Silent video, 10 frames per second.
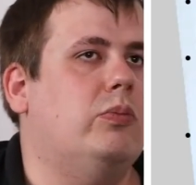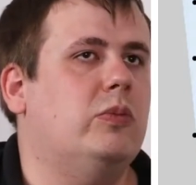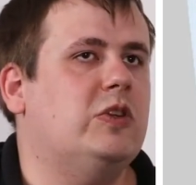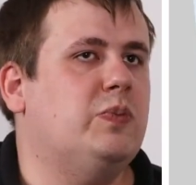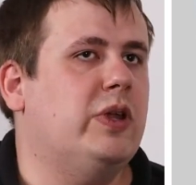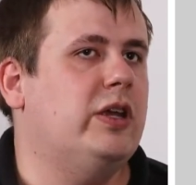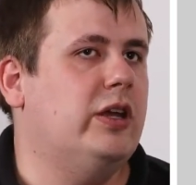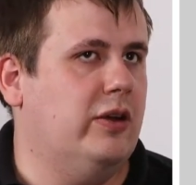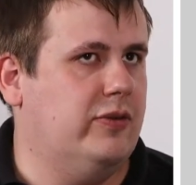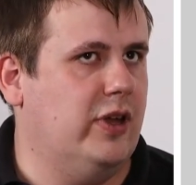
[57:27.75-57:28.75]
spending
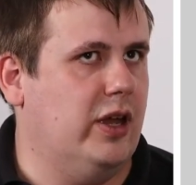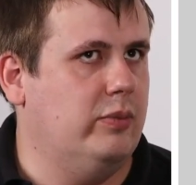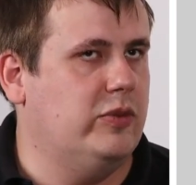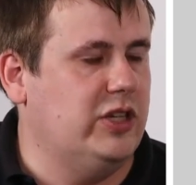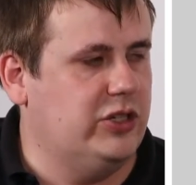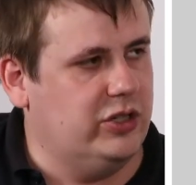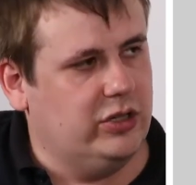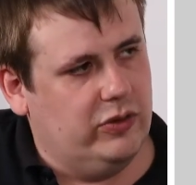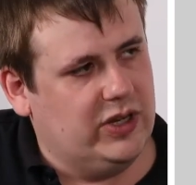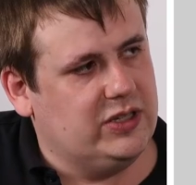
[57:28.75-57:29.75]
enough time teaching
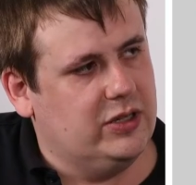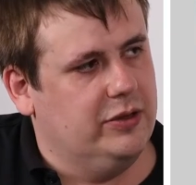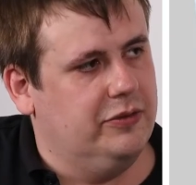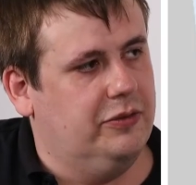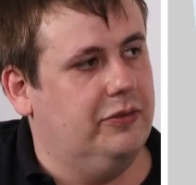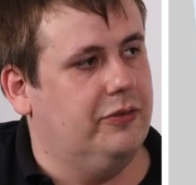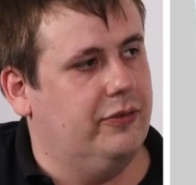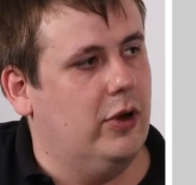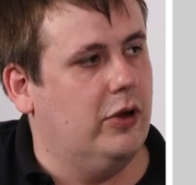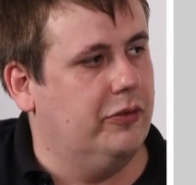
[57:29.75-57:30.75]
the rest of
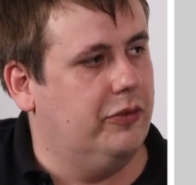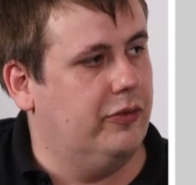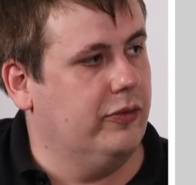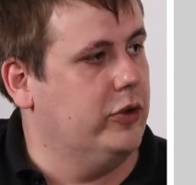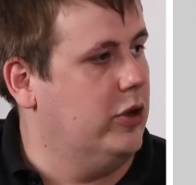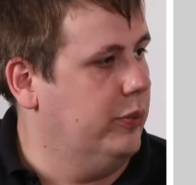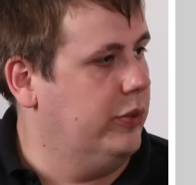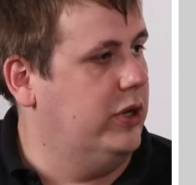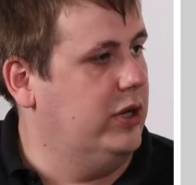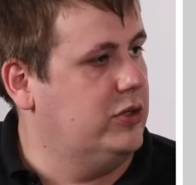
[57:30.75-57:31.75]
the
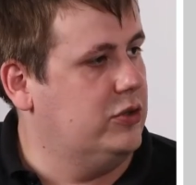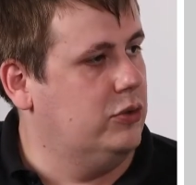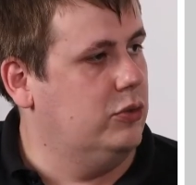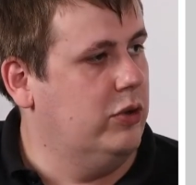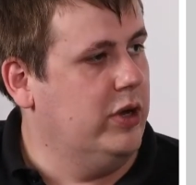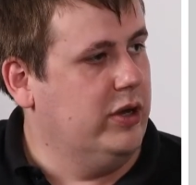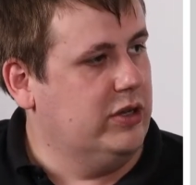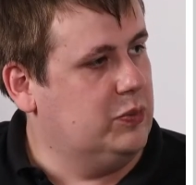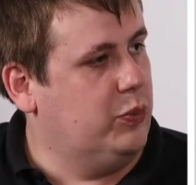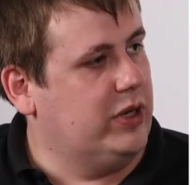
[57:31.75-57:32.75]
company to
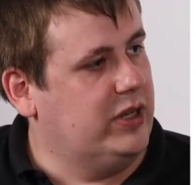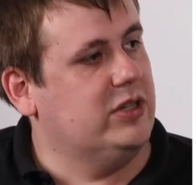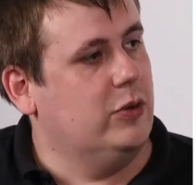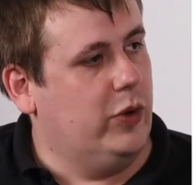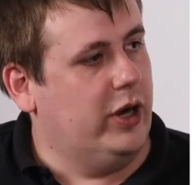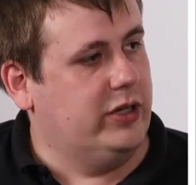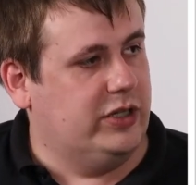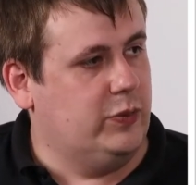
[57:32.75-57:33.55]
spread this awareness,